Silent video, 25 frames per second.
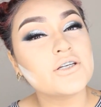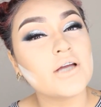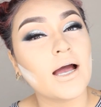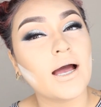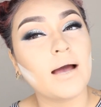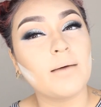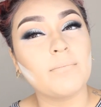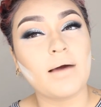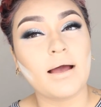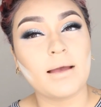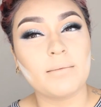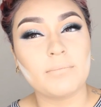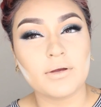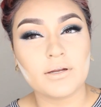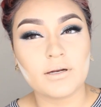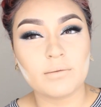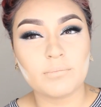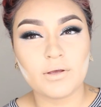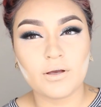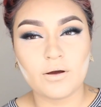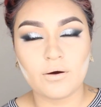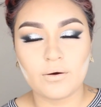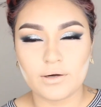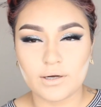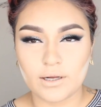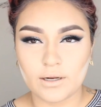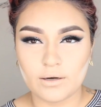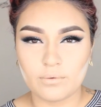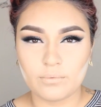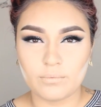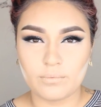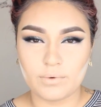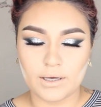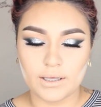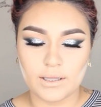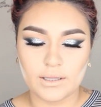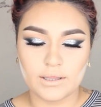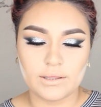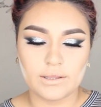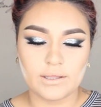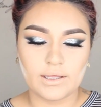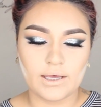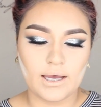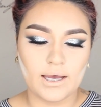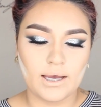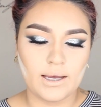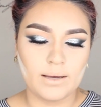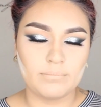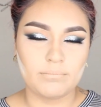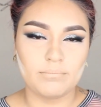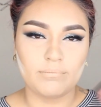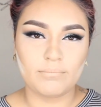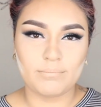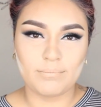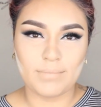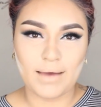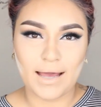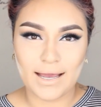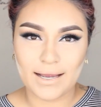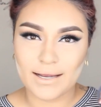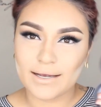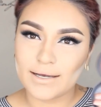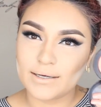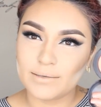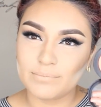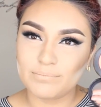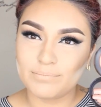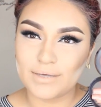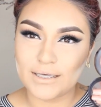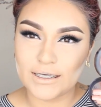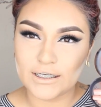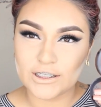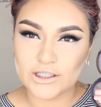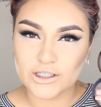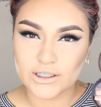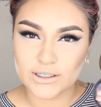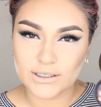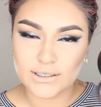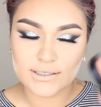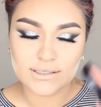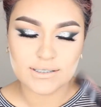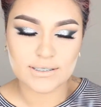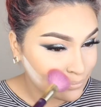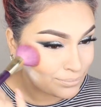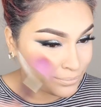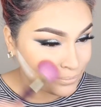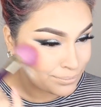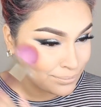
I'm going to be going in with MAC Peaches.